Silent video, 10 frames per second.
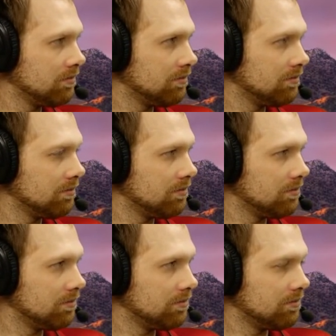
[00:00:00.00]

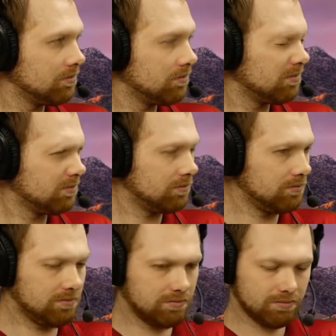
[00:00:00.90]

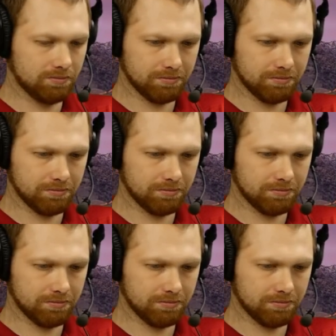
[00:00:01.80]
This person isn't speaking.